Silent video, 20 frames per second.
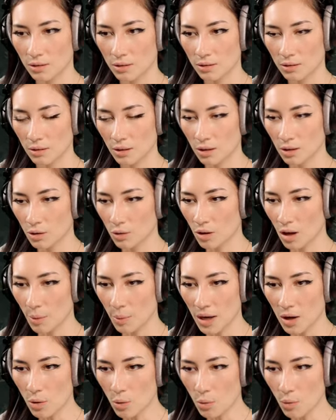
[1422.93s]
Are you
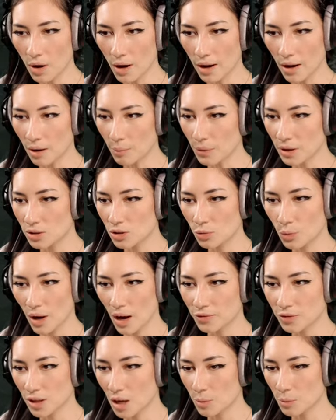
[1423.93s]
coming or what? Am I do I have
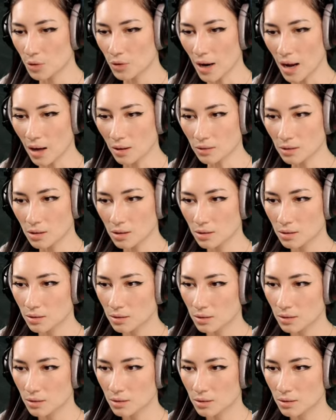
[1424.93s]
to come around?
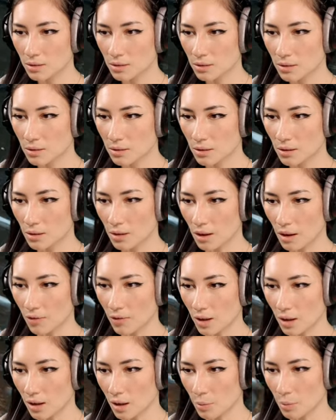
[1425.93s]
Okay, fine,
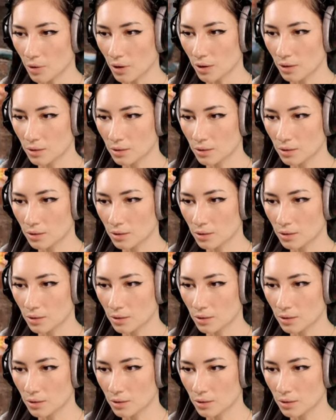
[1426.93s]
I come around.